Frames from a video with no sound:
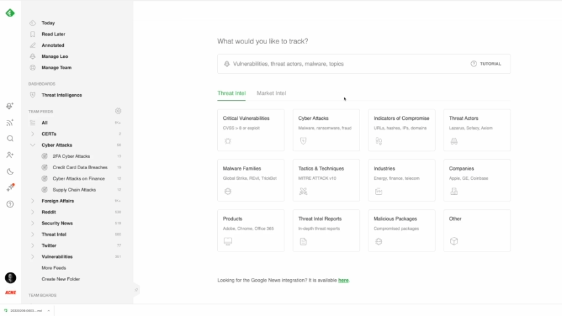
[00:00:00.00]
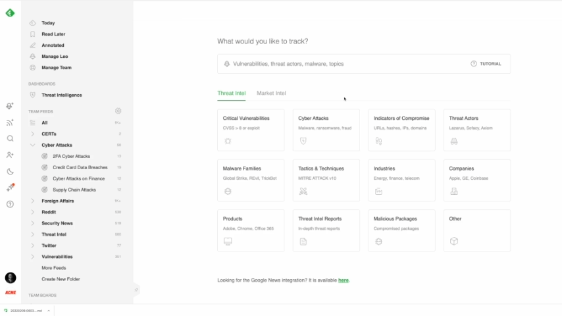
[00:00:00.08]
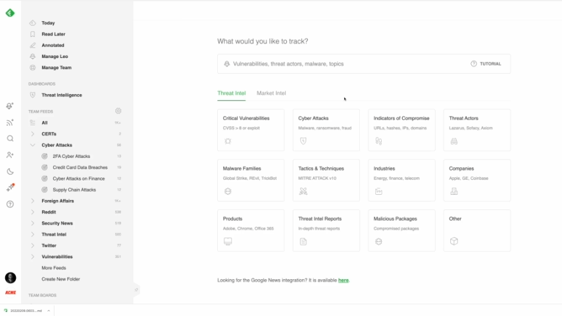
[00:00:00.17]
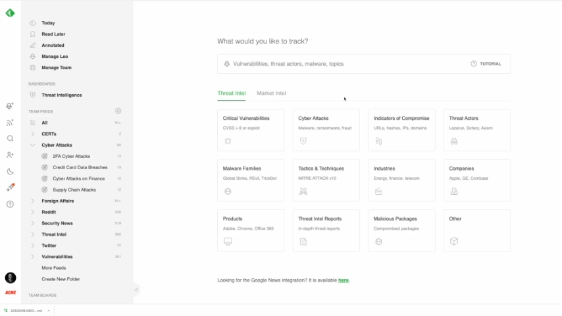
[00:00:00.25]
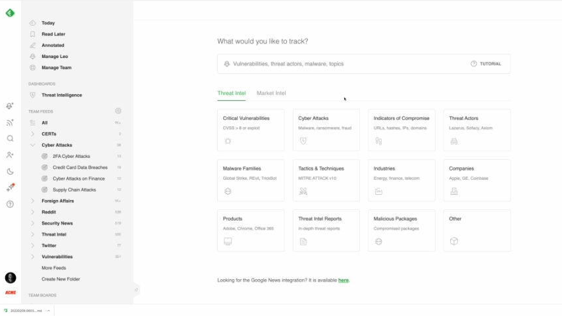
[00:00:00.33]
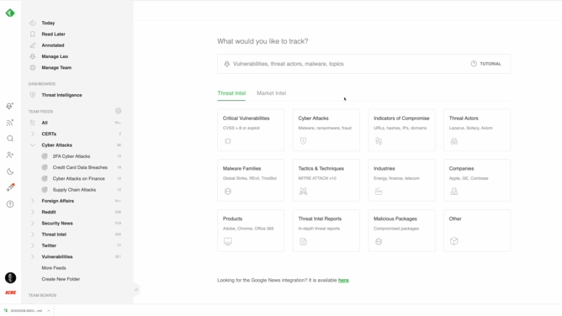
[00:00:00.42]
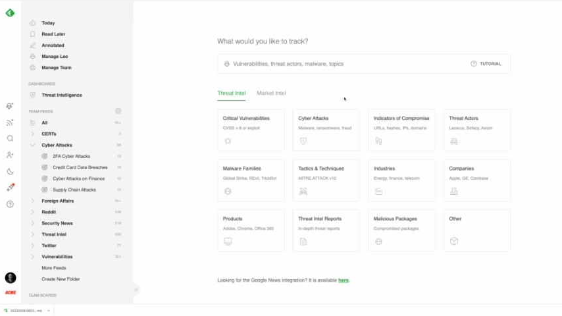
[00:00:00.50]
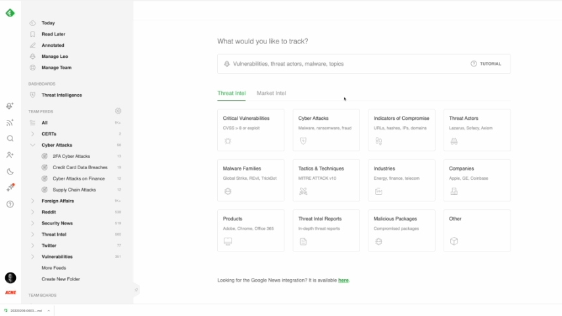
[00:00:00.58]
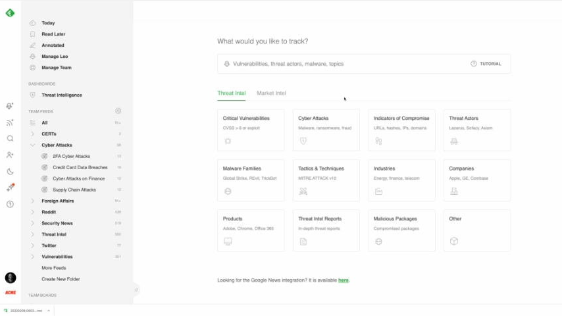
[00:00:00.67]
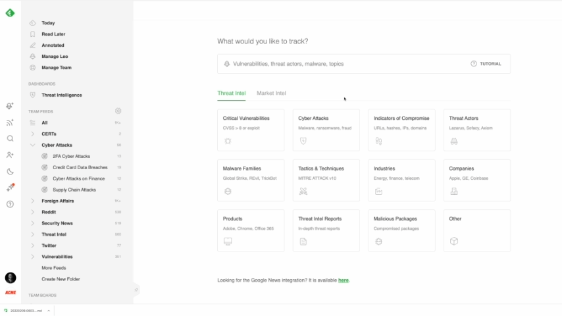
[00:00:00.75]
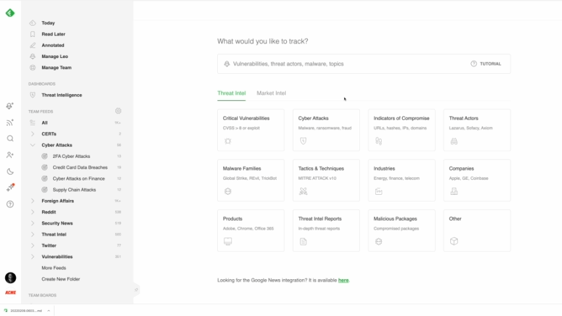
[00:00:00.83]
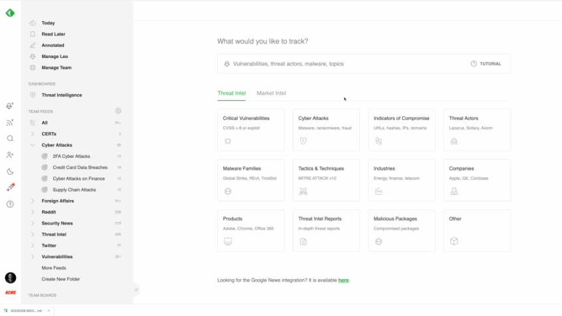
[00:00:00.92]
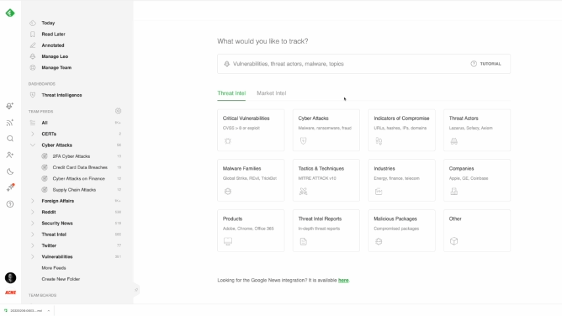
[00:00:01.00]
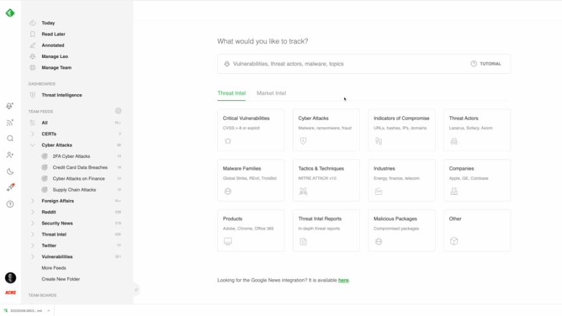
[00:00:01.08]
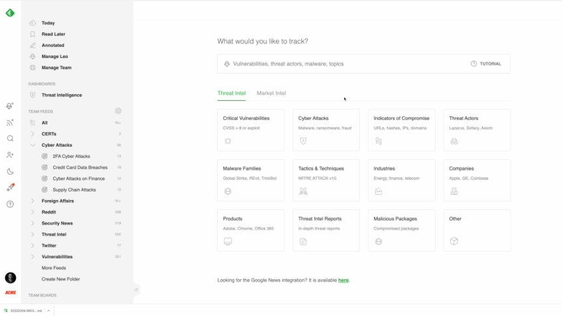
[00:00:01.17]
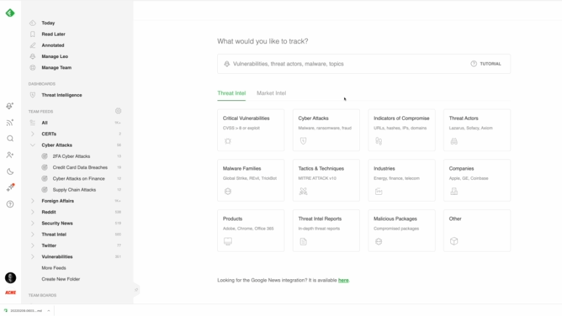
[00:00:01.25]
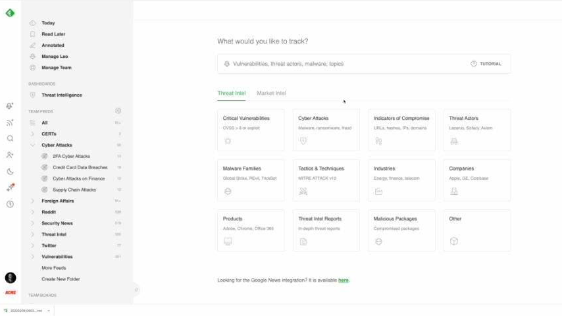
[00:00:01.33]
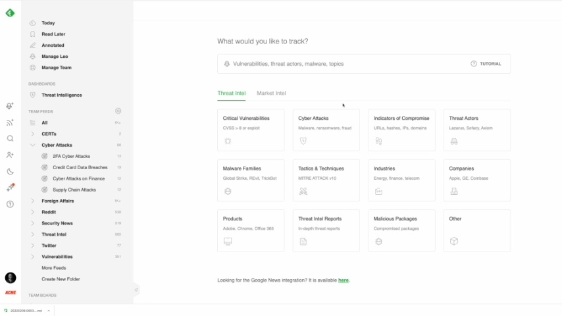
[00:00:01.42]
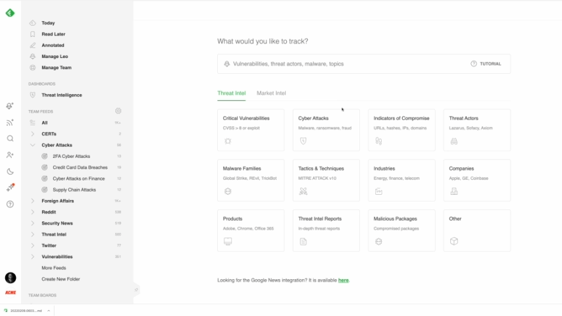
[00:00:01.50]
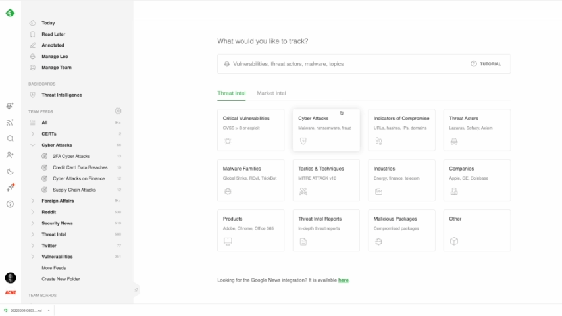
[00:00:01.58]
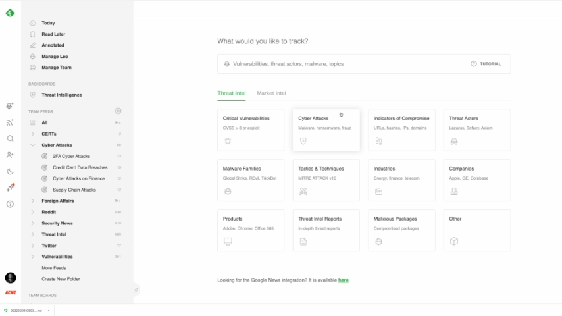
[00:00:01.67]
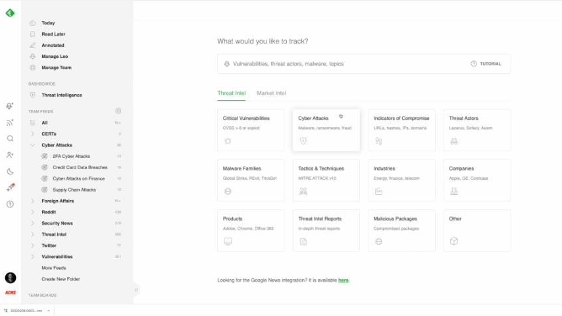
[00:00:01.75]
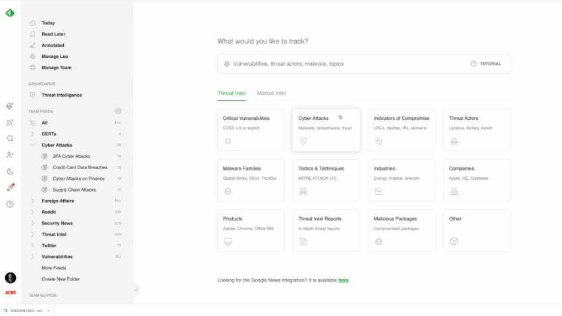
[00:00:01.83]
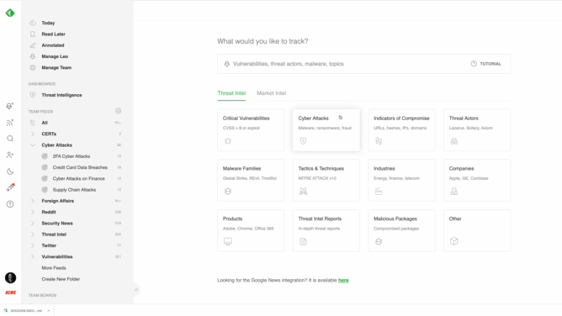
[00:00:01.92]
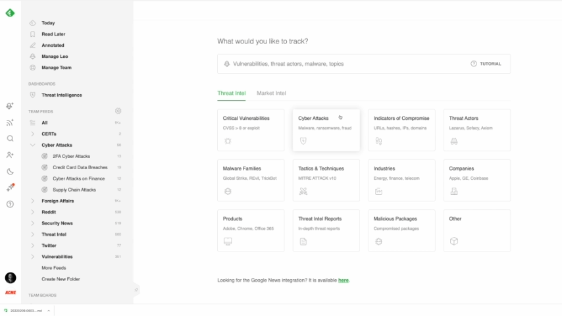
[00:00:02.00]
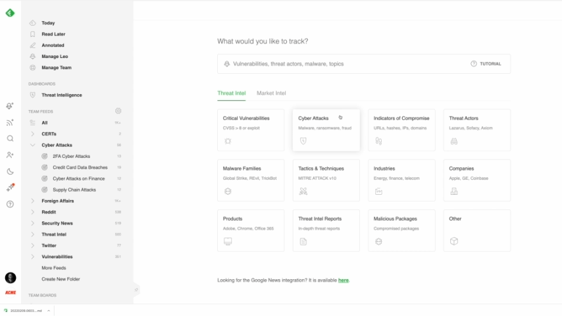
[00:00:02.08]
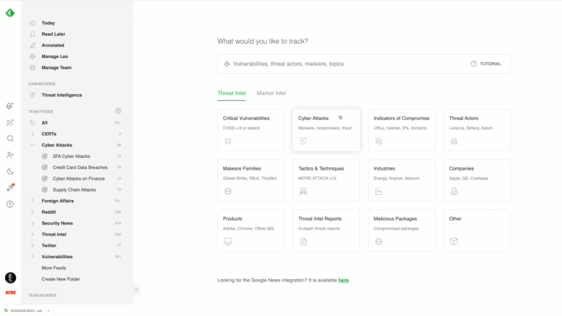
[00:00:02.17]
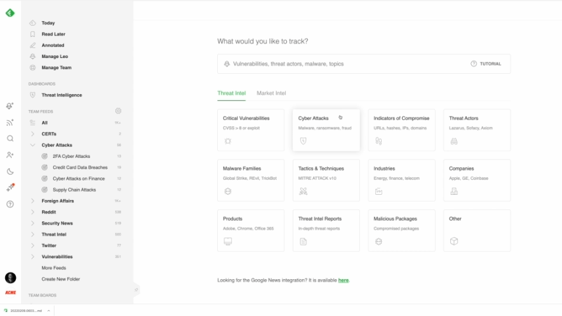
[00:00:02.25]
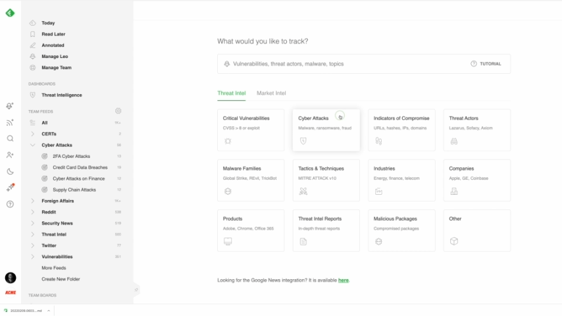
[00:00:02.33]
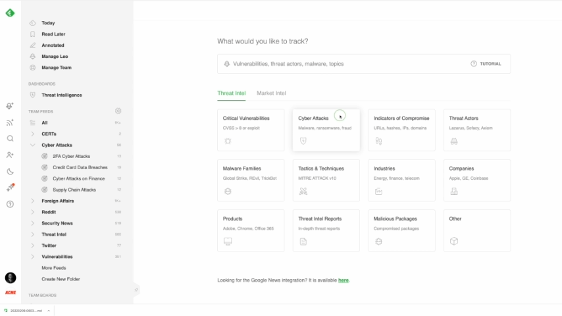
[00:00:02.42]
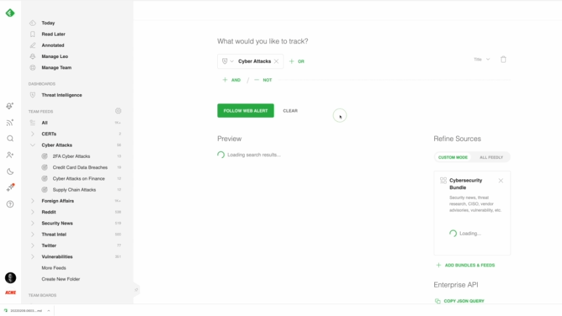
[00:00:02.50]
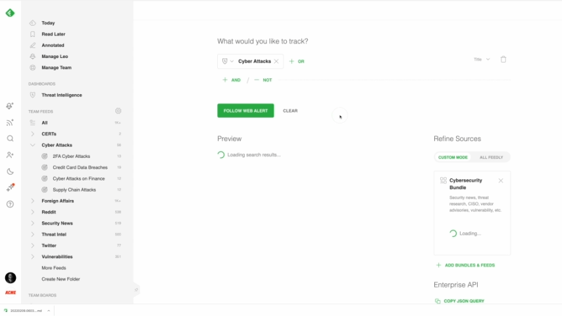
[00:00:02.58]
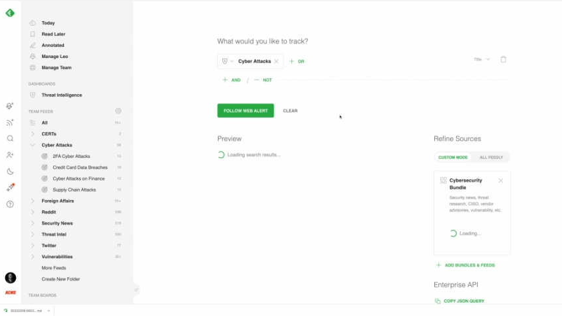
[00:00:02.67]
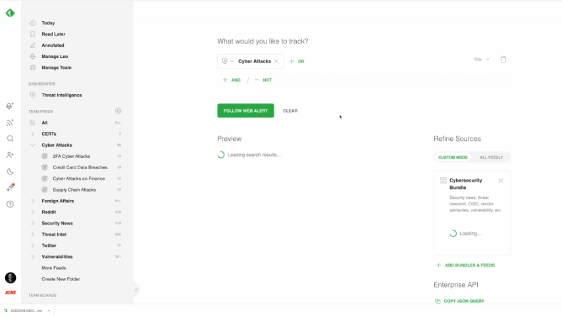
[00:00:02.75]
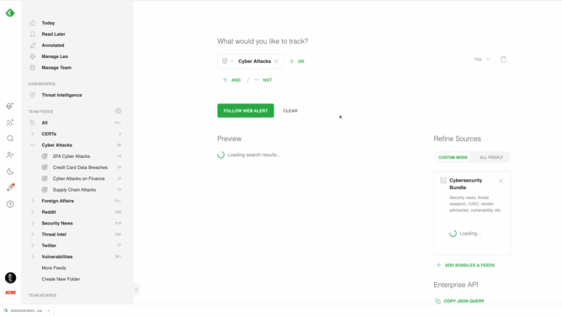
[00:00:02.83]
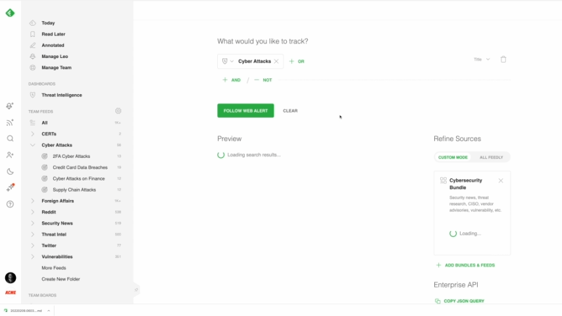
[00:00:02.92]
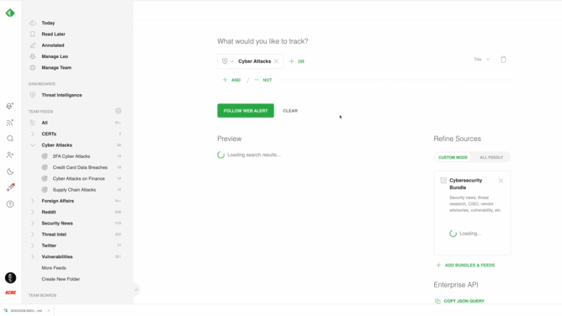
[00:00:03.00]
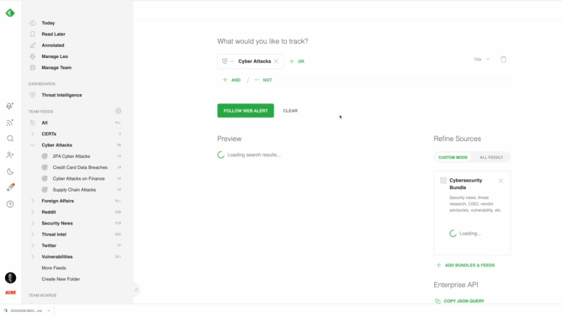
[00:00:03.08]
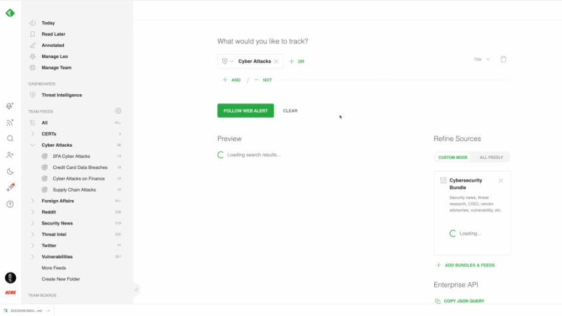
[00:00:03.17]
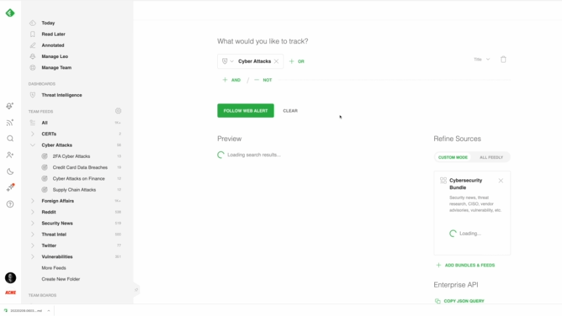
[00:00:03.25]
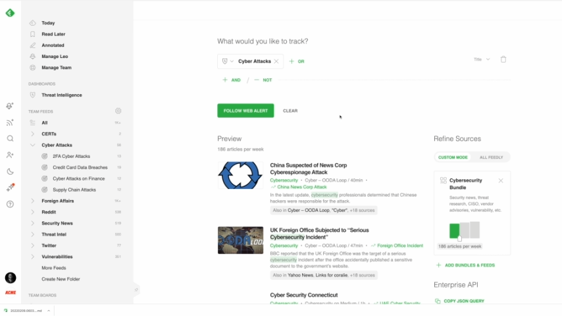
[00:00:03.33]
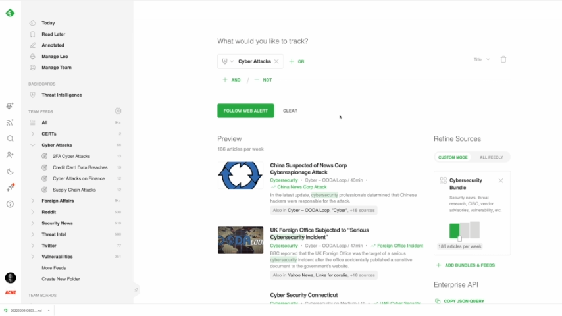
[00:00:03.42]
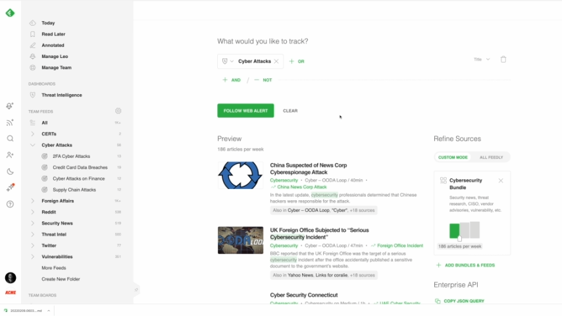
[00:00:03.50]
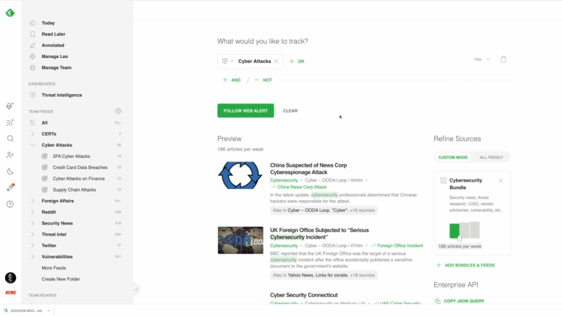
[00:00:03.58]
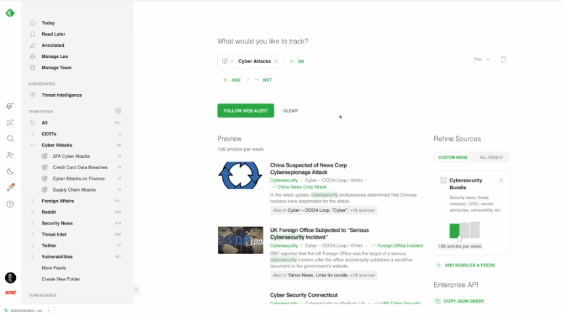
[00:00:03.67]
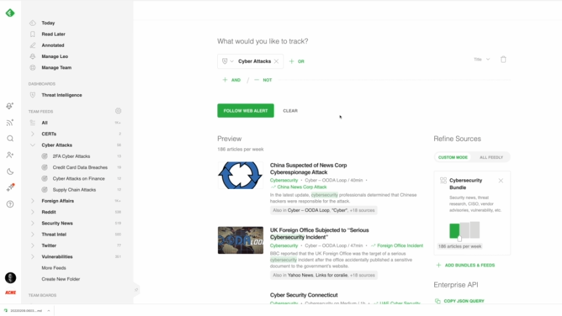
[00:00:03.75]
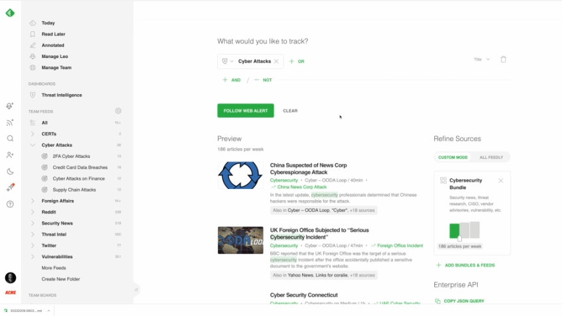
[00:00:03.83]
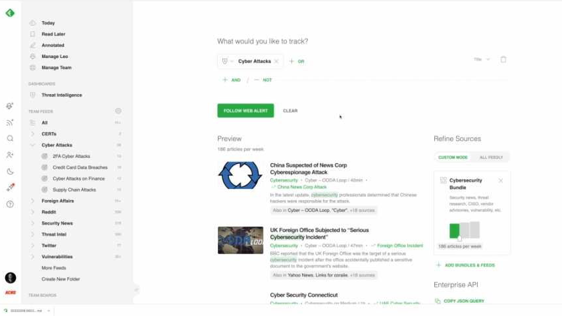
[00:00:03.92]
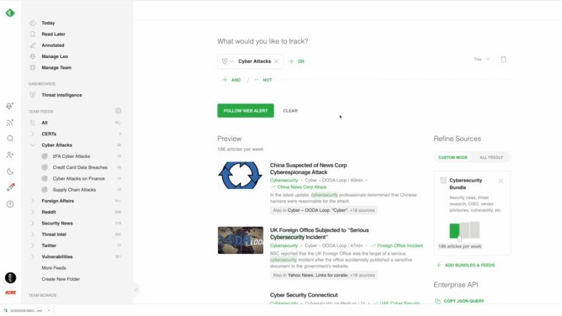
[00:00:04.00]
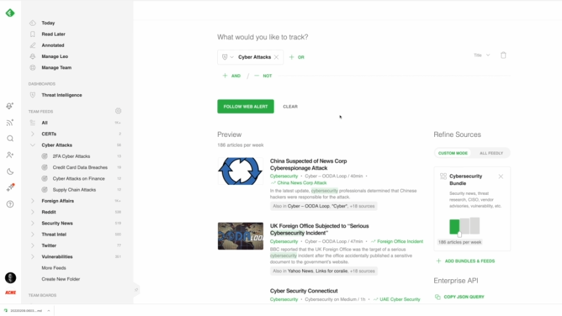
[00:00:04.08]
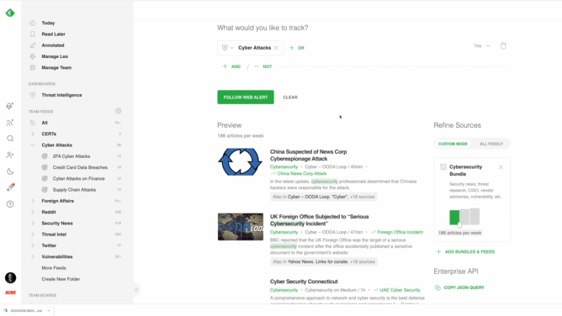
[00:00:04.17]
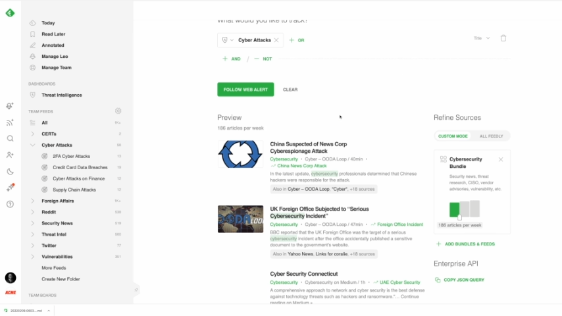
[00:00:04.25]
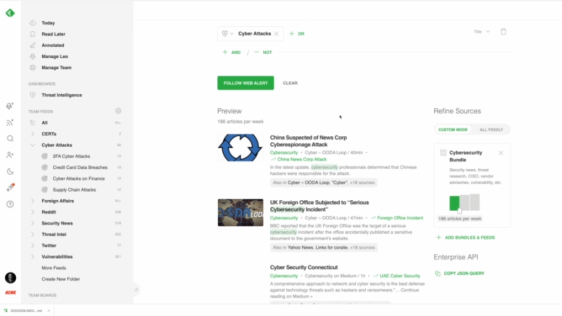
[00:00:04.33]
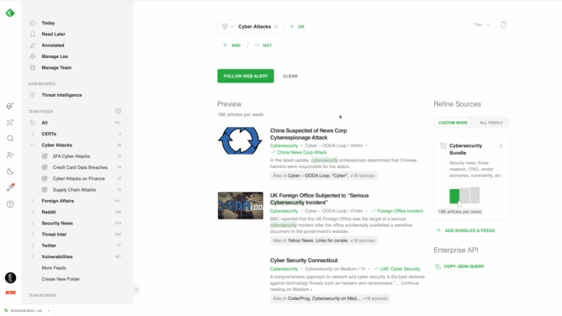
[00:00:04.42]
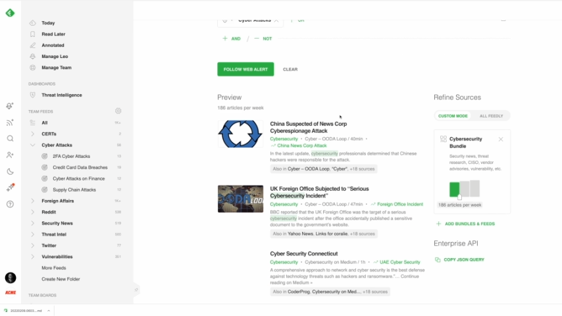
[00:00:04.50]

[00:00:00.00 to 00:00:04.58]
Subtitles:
[unreadable: no face in view]